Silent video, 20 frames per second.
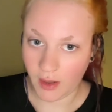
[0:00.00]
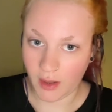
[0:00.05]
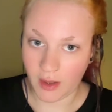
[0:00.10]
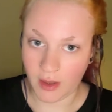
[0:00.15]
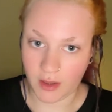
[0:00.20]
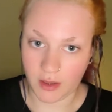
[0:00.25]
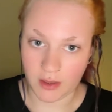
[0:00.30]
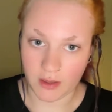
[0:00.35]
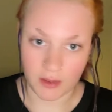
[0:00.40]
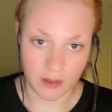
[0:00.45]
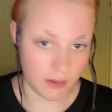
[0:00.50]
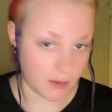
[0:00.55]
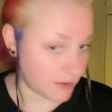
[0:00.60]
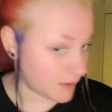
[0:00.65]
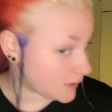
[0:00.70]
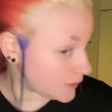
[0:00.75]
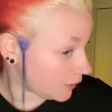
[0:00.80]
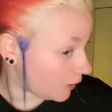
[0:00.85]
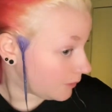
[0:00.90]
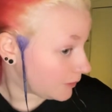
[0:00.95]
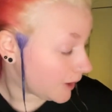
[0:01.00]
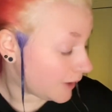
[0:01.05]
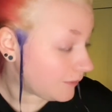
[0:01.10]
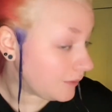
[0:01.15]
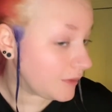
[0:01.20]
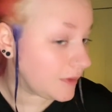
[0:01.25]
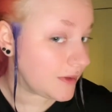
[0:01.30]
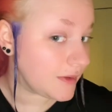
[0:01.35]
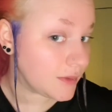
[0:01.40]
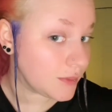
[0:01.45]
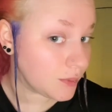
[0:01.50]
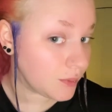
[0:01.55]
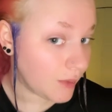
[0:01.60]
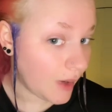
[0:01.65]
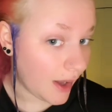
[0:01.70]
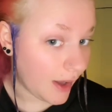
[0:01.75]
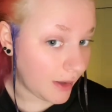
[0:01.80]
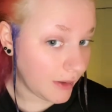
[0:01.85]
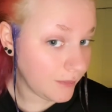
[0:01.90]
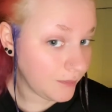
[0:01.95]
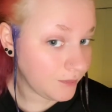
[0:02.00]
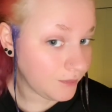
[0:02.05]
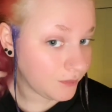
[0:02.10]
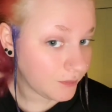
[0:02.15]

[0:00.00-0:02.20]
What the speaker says: and so I'm left with this red.